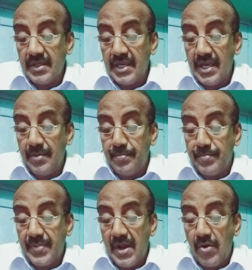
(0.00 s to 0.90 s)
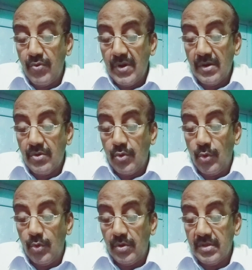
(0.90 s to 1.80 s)
A, proud and
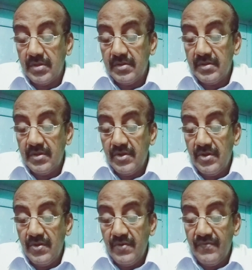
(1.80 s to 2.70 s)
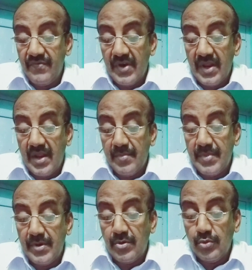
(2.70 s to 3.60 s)
cold. For
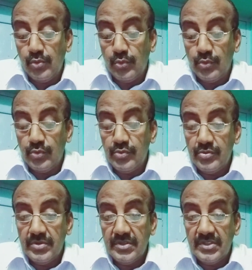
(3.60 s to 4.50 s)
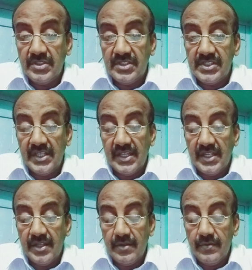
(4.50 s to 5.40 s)
number 2, C,
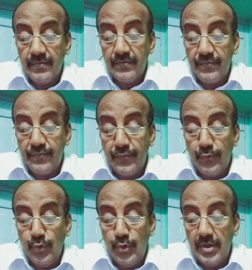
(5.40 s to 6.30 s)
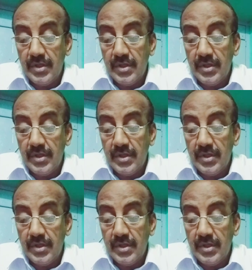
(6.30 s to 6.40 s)
food.